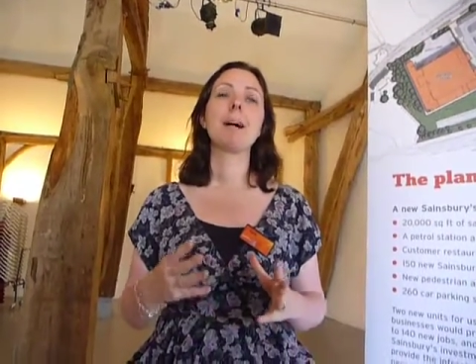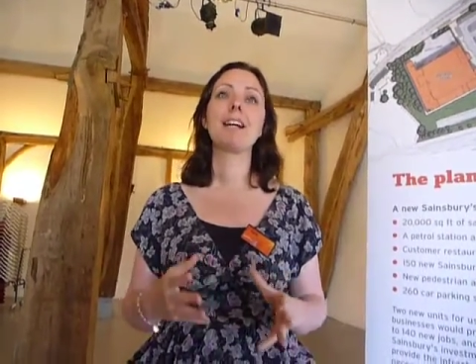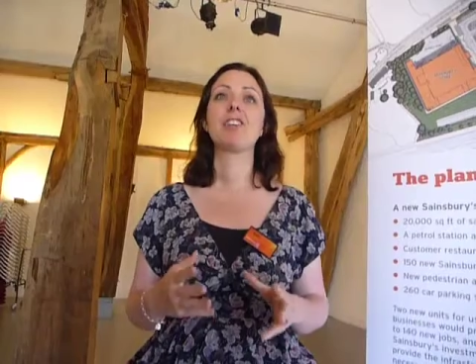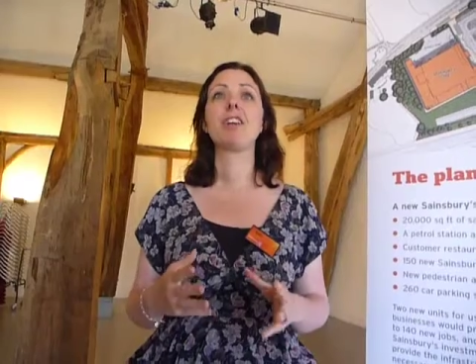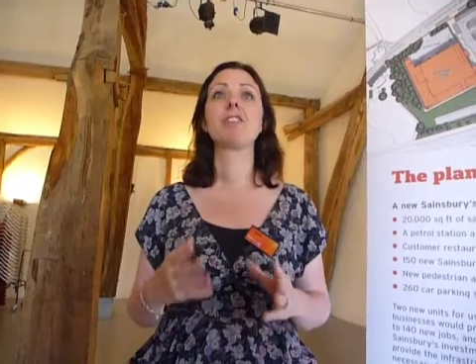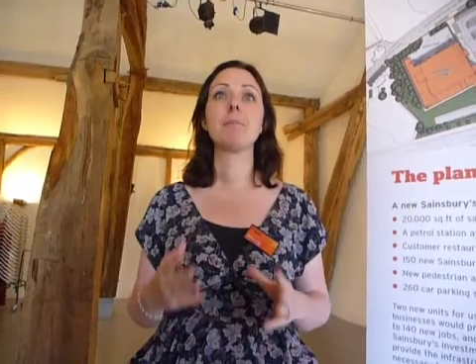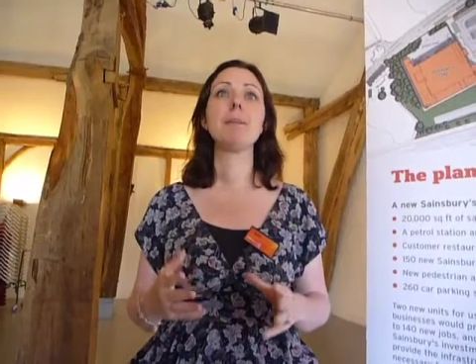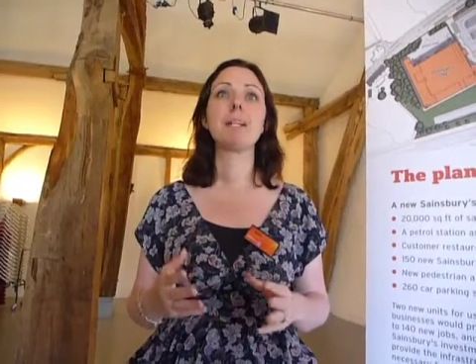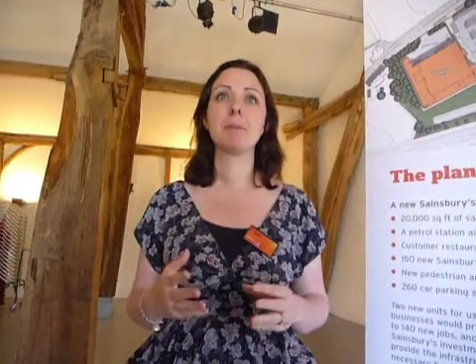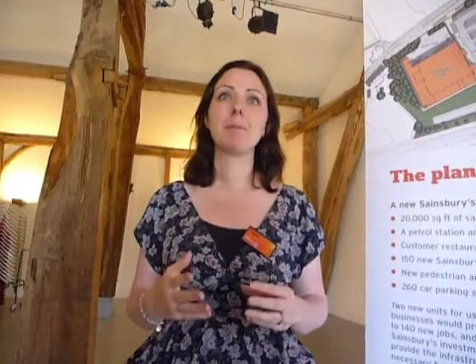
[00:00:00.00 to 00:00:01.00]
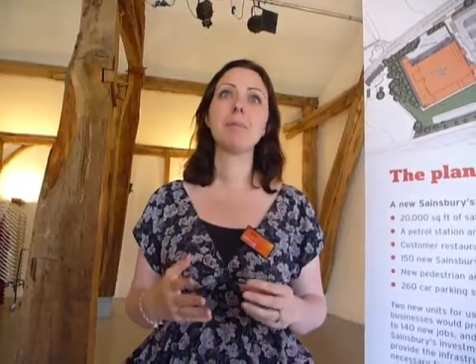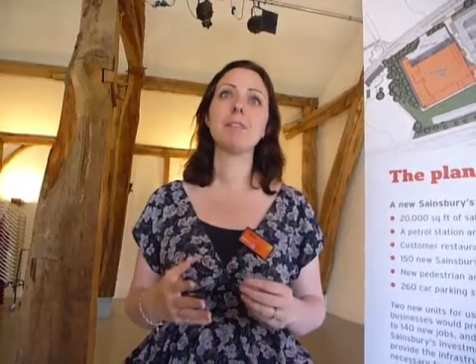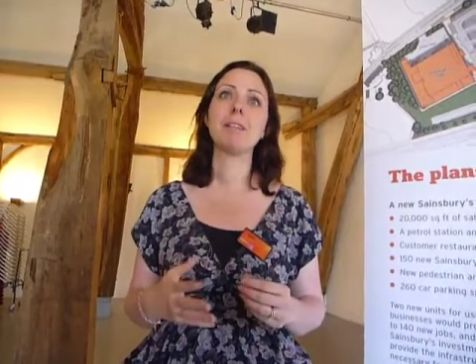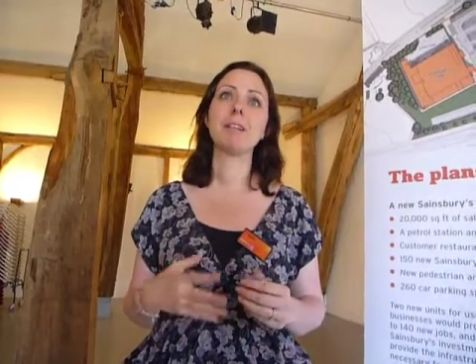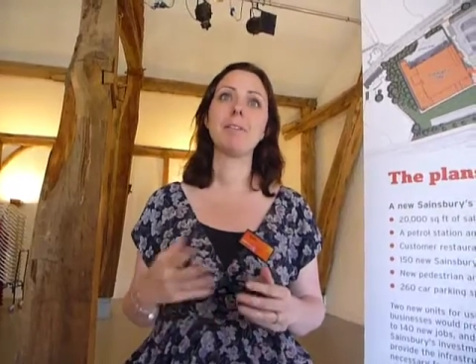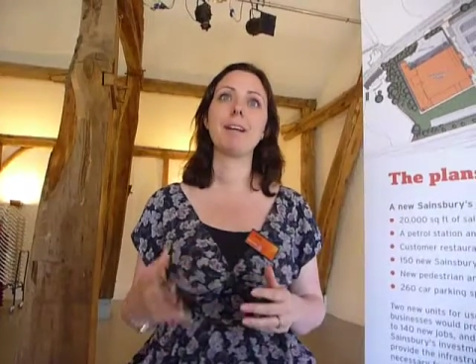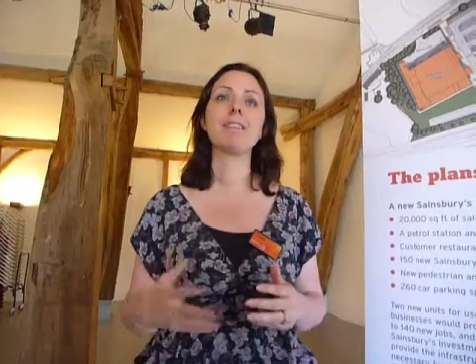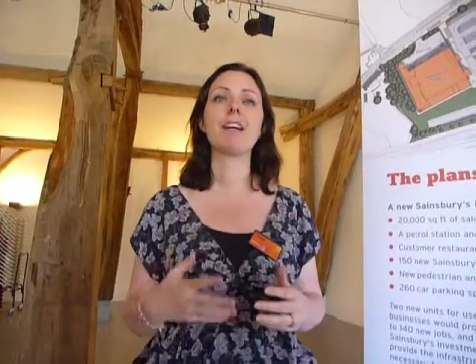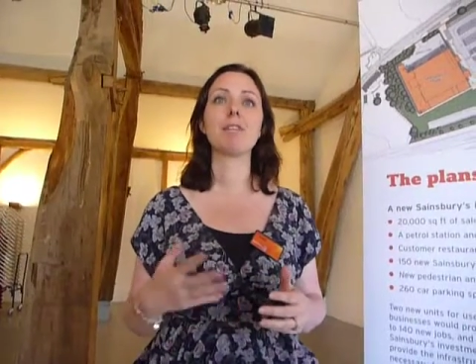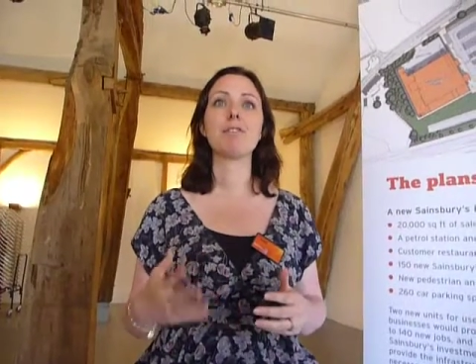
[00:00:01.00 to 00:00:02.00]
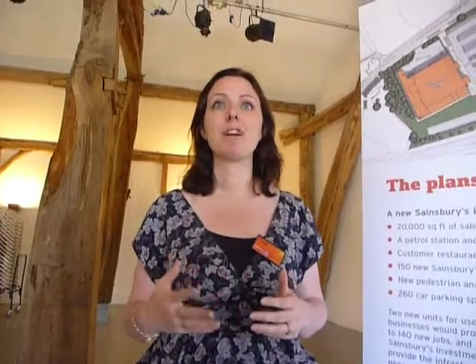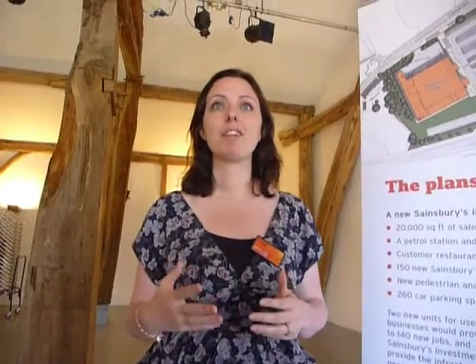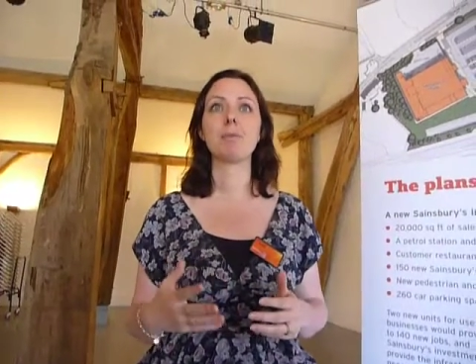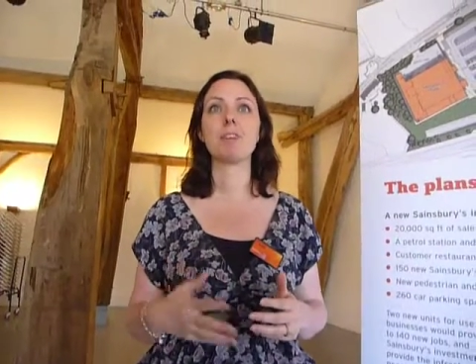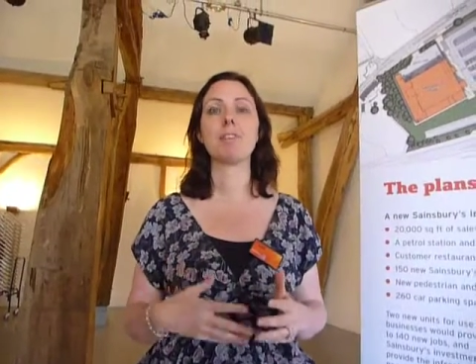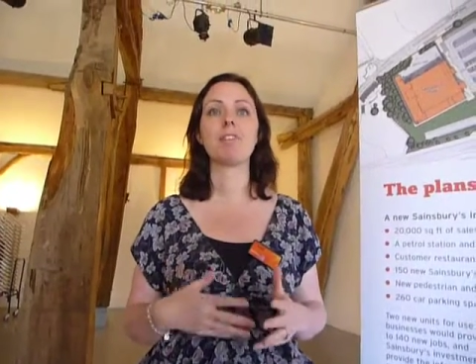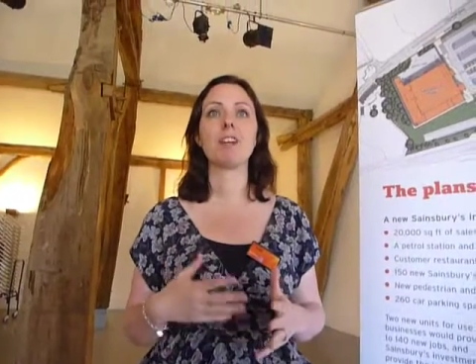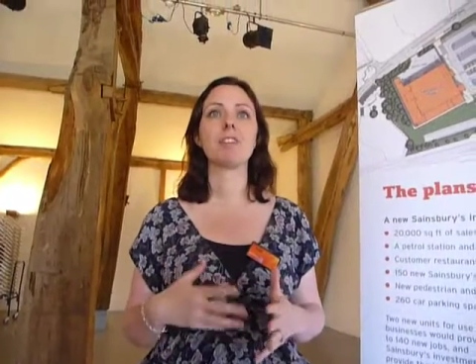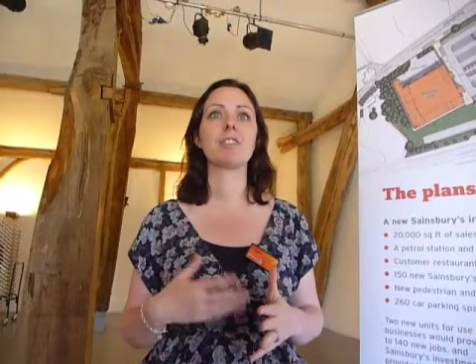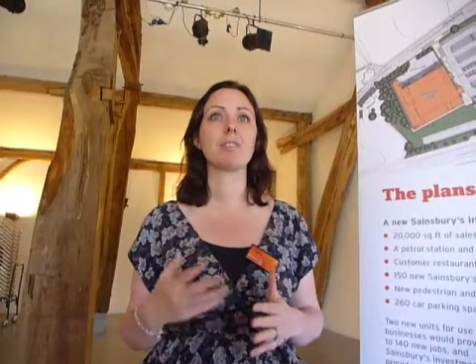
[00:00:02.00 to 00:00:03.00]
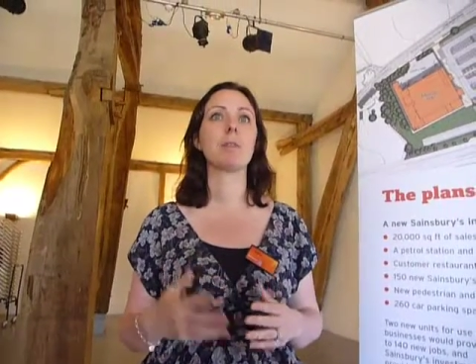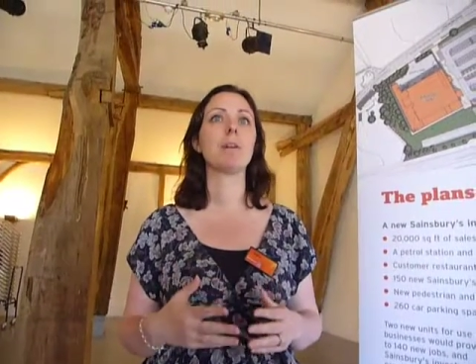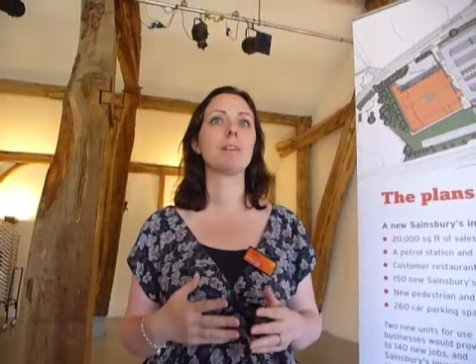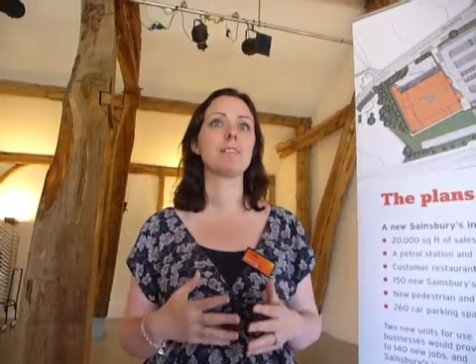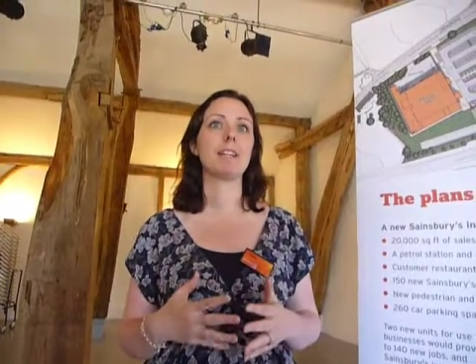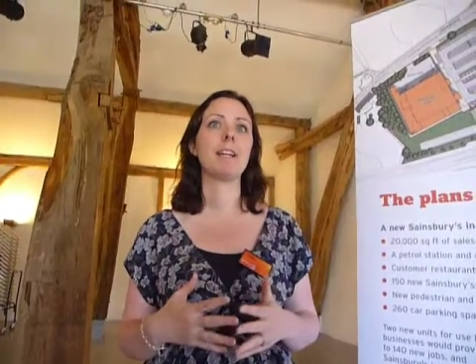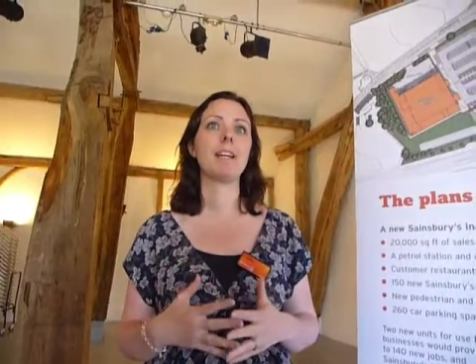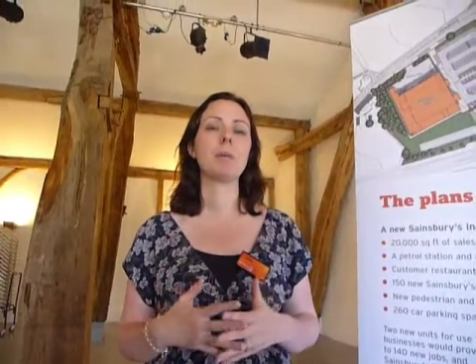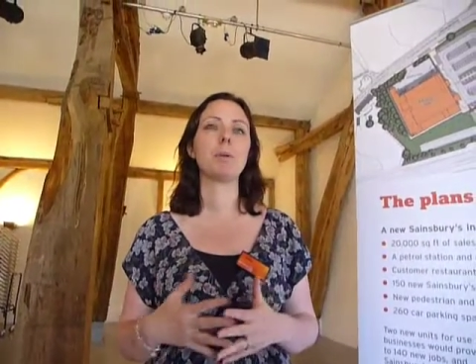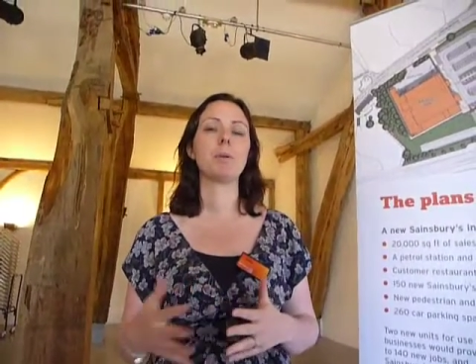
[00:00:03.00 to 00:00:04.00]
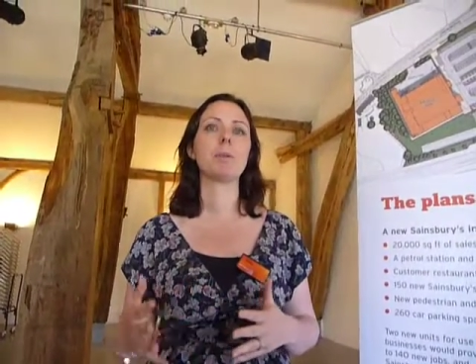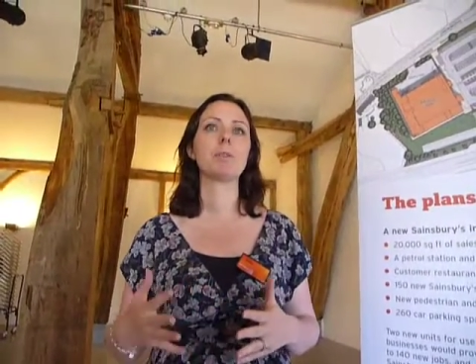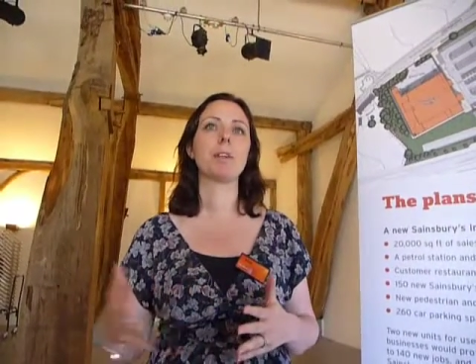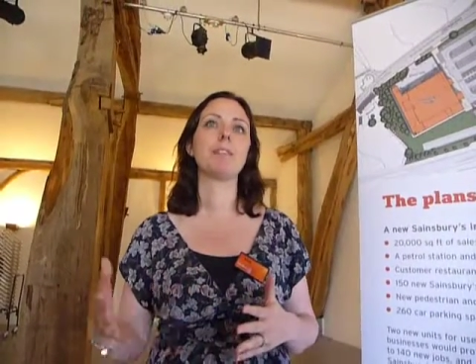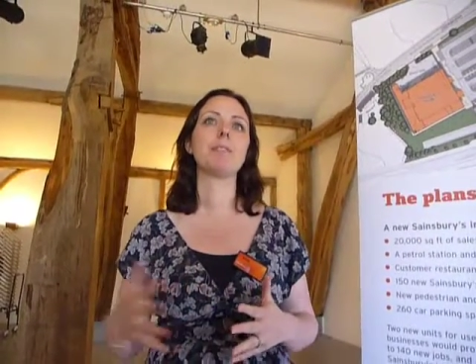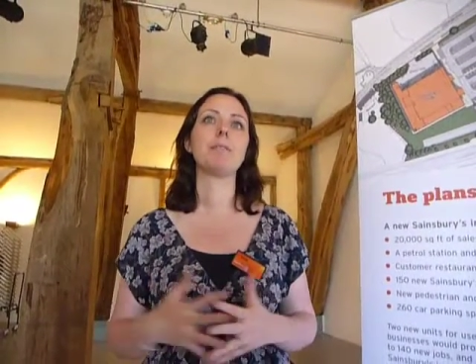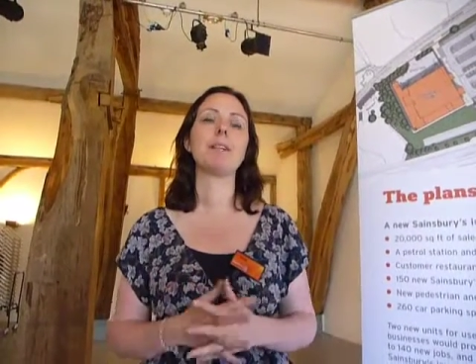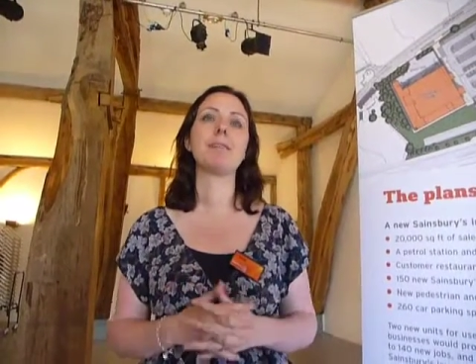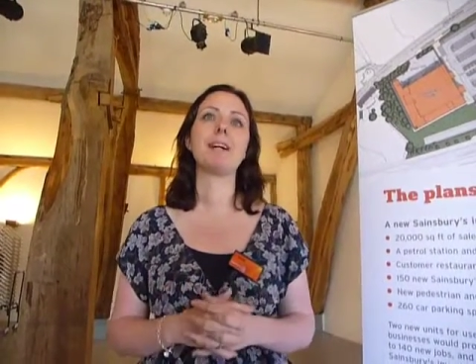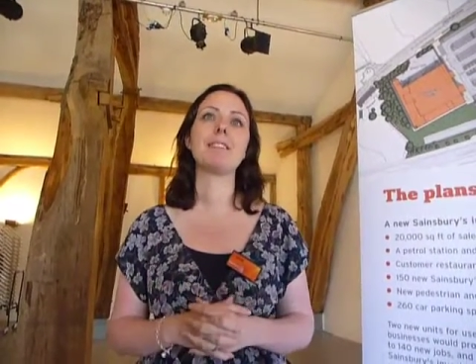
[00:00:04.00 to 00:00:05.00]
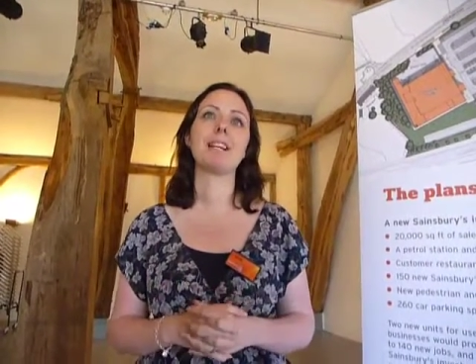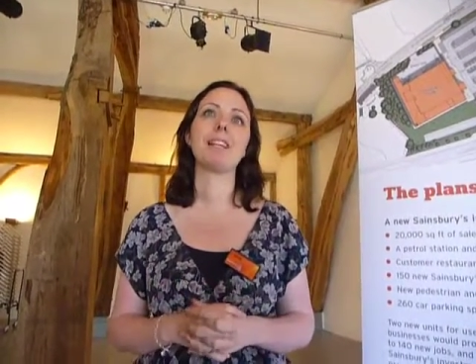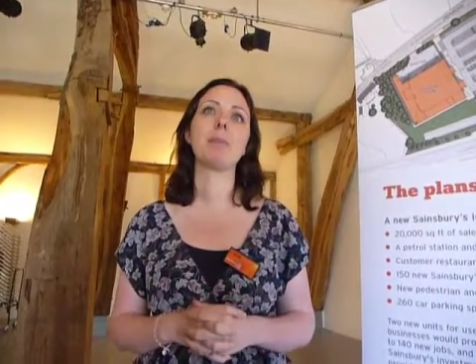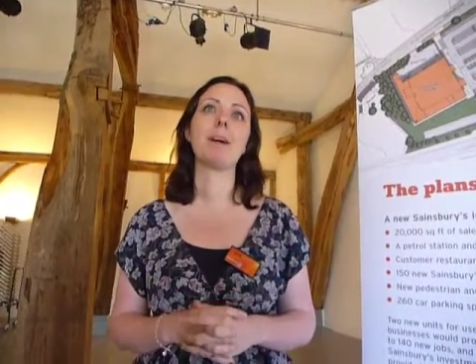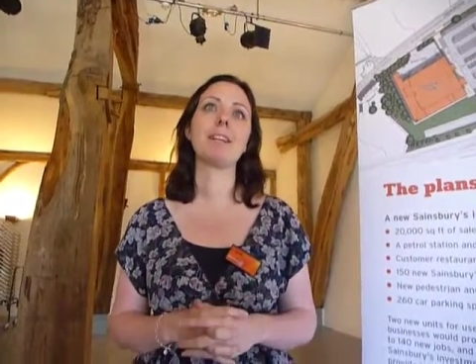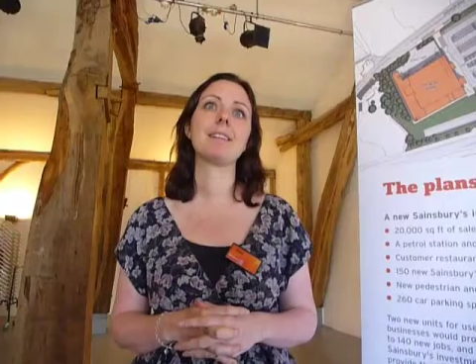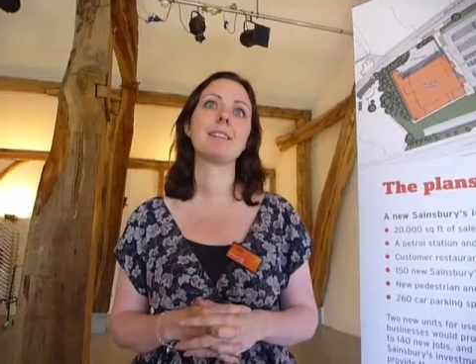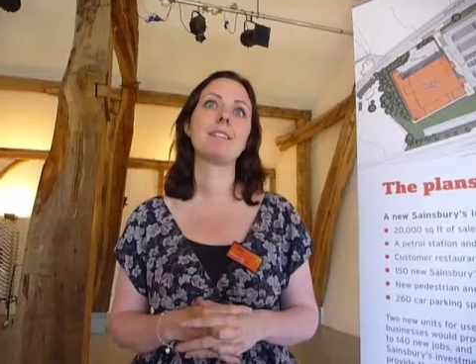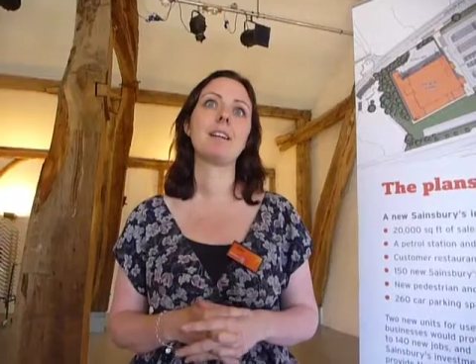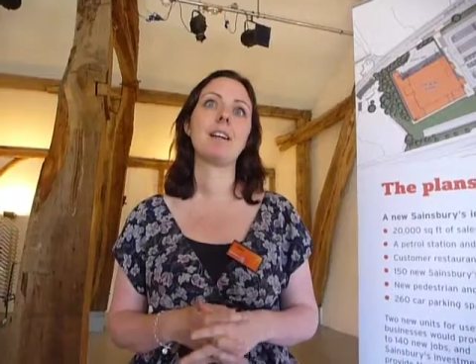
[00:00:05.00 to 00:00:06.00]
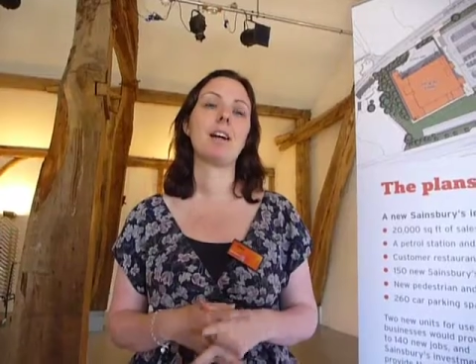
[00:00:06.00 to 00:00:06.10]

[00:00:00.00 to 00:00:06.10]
packaging to a minimum so we can maintain freshness and quality, but also minimising any waste.